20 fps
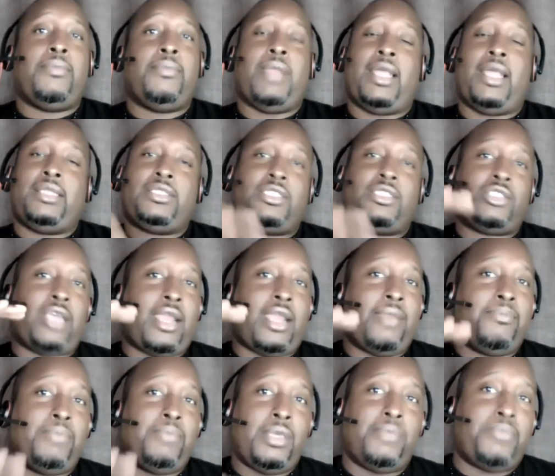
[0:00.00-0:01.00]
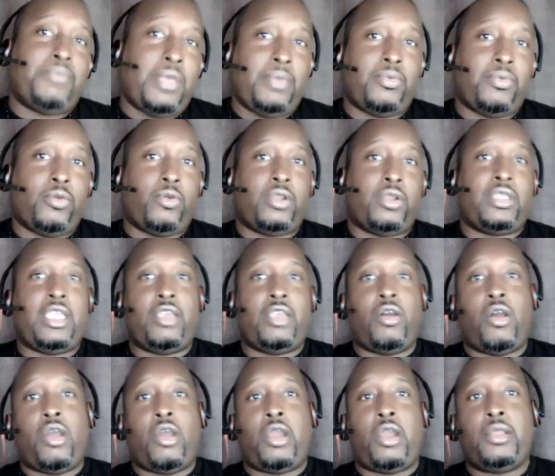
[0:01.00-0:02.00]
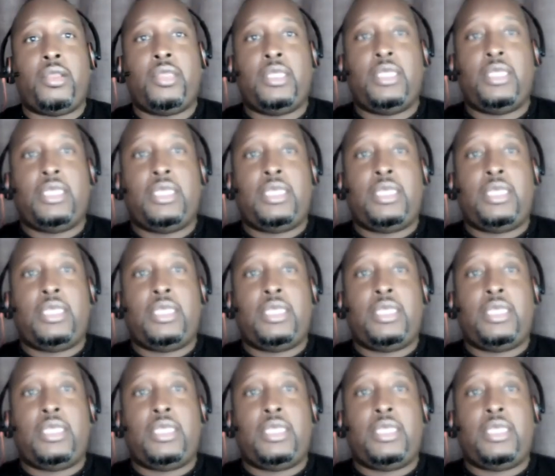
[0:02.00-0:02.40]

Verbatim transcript: Man, I just try to meet people where they are,